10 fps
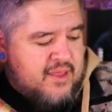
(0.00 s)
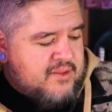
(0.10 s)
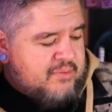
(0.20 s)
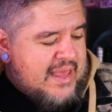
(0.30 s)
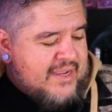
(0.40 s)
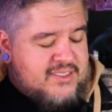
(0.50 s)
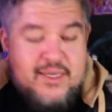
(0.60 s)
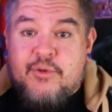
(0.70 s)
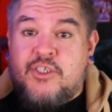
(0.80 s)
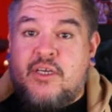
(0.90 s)
black saber
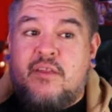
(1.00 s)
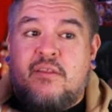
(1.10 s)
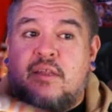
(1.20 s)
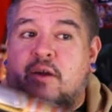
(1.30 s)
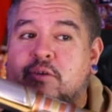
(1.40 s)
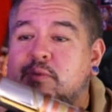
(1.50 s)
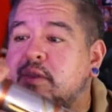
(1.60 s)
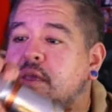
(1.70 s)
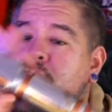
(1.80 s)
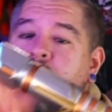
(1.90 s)
sheath that goes with
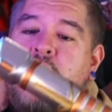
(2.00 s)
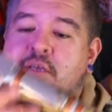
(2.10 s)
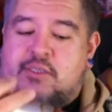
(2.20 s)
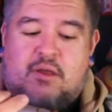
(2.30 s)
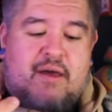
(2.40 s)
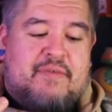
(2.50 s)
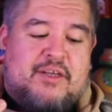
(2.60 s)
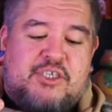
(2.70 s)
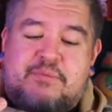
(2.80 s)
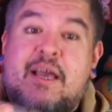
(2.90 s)
it. So I'll have that
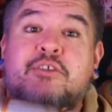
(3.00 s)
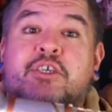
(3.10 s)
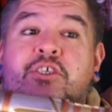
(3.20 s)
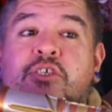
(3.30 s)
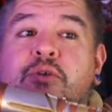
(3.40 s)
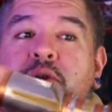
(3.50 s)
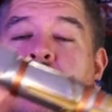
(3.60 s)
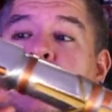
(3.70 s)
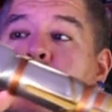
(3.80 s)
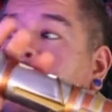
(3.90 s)
shipped out to you soon.
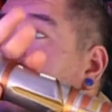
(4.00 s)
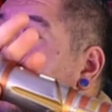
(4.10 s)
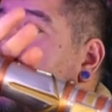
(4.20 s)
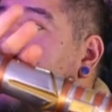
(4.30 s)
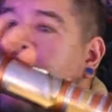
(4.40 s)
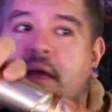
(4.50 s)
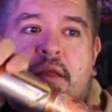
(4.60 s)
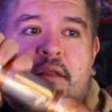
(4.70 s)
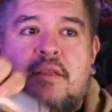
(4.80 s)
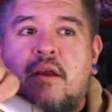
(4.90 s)
But
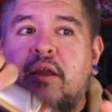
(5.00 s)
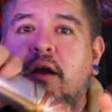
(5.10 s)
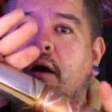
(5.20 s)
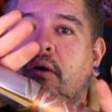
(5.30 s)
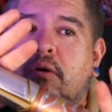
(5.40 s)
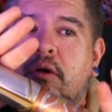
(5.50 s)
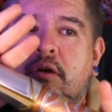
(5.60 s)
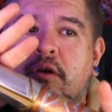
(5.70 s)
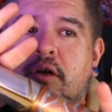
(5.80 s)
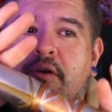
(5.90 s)
there you go.
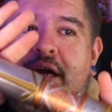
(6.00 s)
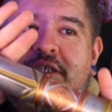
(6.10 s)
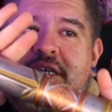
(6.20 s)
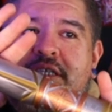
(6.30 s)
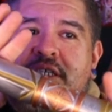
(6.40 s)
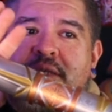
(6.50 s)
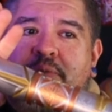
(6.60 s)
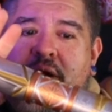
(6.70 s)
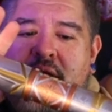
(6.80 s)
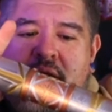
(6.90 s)
Congratulations,
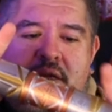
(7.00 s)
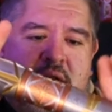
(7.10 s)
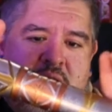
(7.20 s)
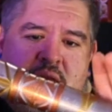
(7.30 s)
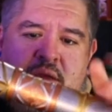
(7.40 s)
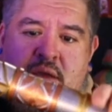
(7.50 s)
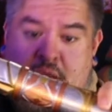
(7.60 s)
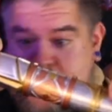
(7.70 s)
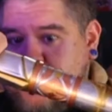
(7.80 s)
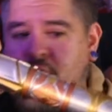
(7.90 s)
Brandon, your
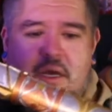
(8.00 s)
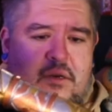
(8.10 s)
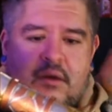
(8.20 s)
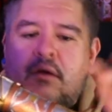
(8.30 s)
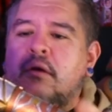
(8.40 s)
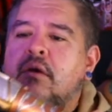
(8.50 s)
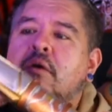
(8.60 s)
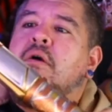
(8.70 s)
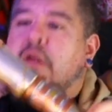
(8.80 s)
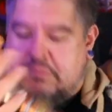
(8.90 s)
son.
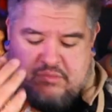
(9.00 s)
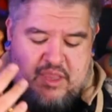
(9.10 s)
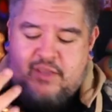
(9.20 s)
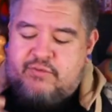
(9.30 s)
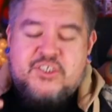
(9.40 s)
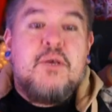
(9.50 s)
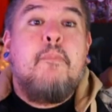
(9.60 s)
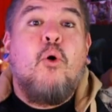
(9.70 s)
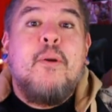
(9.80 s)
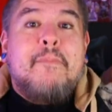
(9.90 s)
Thanks for supporting my